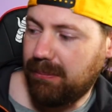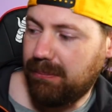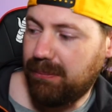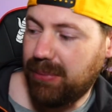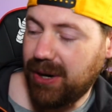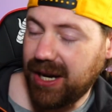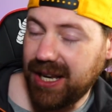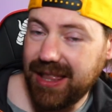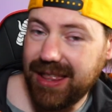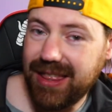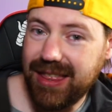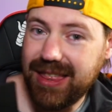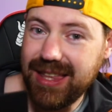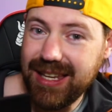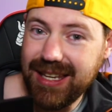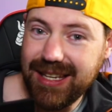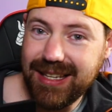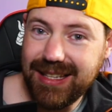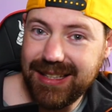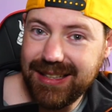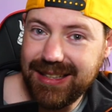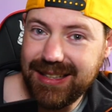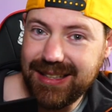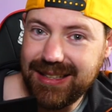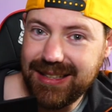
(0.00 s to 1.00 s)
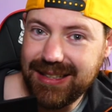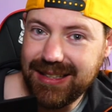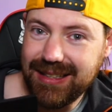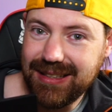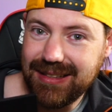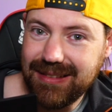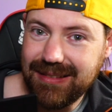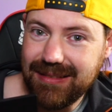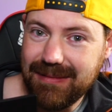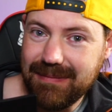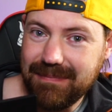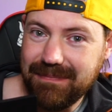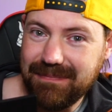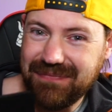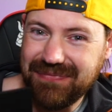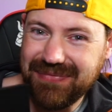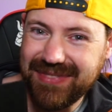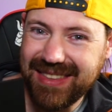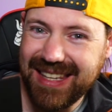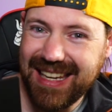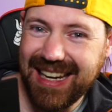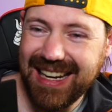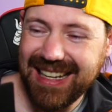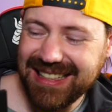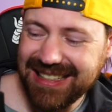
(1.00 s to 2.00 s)
but this
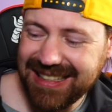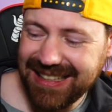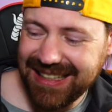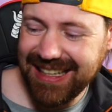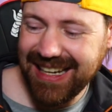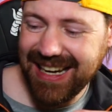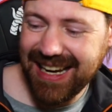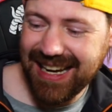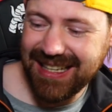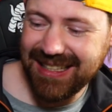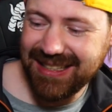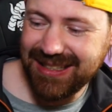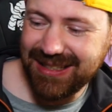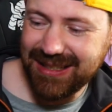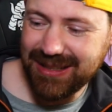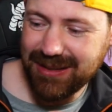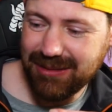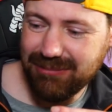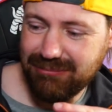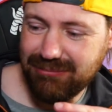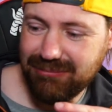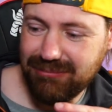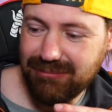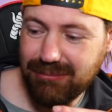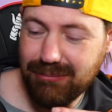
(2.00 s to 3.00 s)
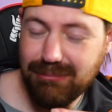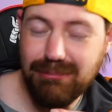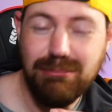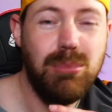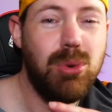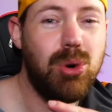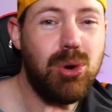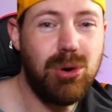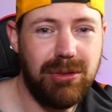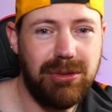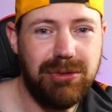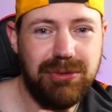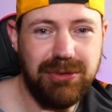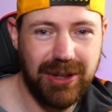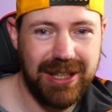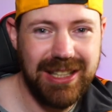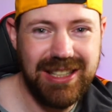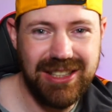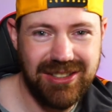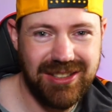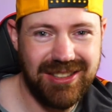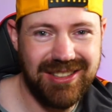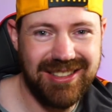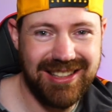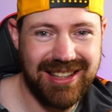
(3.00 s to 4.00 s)
actually has more
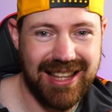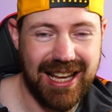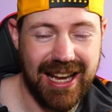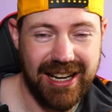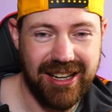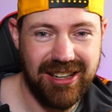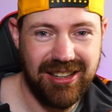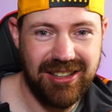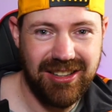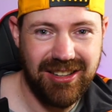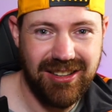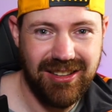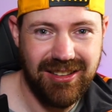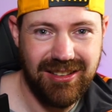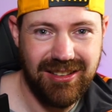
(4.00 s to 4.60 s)
features than it.